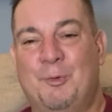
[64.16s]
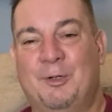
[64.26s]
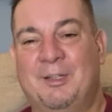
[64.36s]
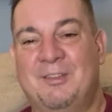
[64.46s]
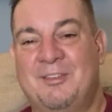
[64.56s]

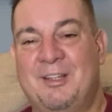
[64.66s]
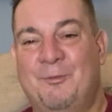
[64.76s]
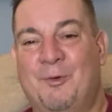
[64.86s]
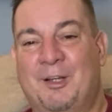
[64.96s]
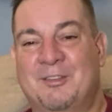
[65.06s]
book and
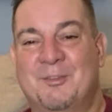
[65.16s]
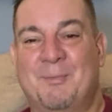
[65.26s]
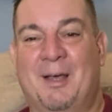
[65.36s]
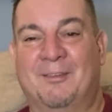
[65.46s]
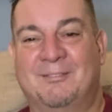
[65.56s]
seeing what it's
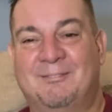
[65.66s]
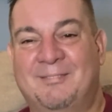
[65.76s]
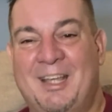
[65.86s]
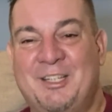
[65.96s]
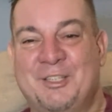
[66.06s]
about.
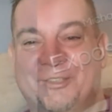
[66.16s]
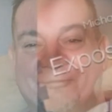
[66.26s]
Thank you.